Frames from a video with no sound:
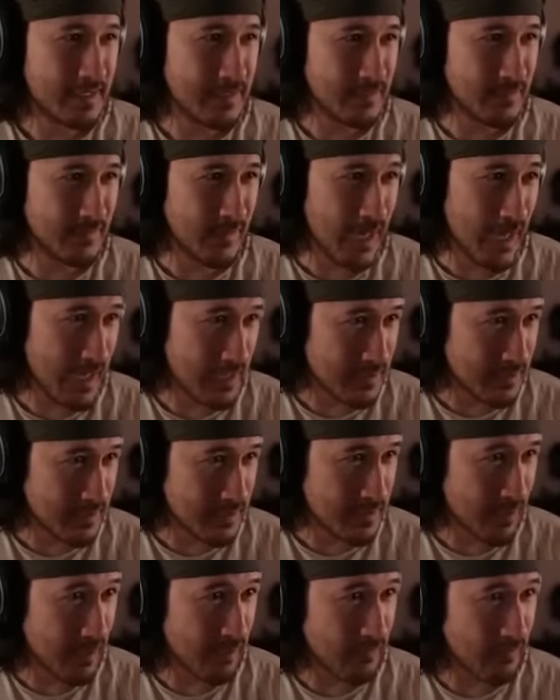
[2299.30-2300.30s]
It's fine,
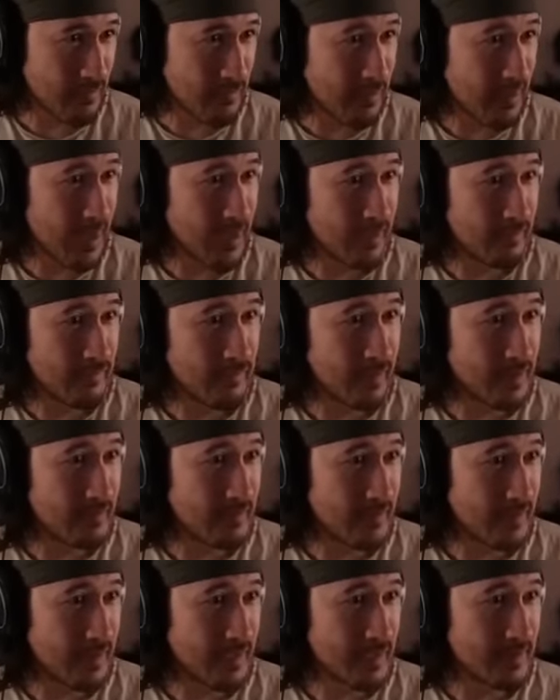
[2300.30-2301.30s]
just scarred for life.
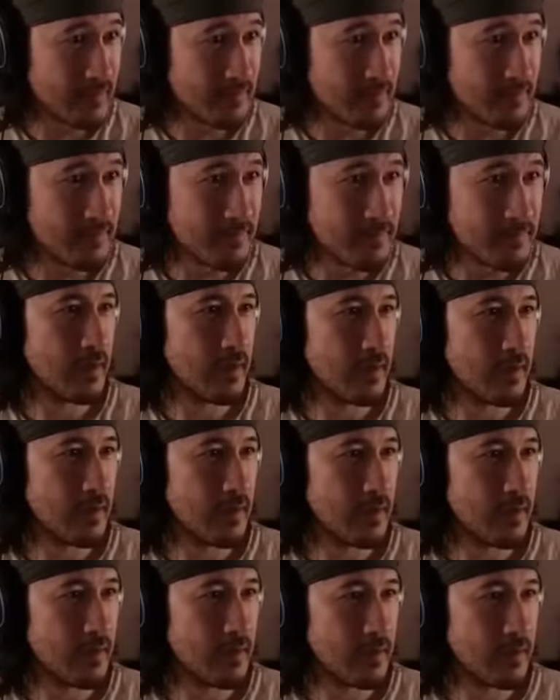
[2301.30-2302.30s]
I'm fine.
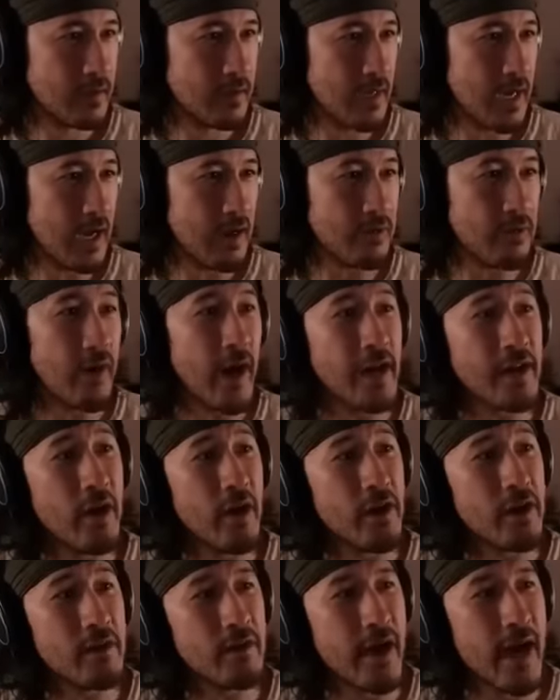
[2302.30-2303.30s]
How do I
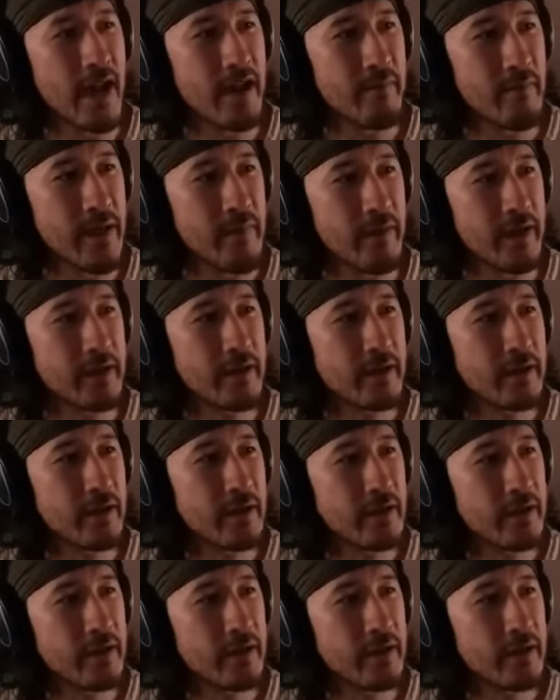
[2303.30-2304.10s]
know you're not a mimic?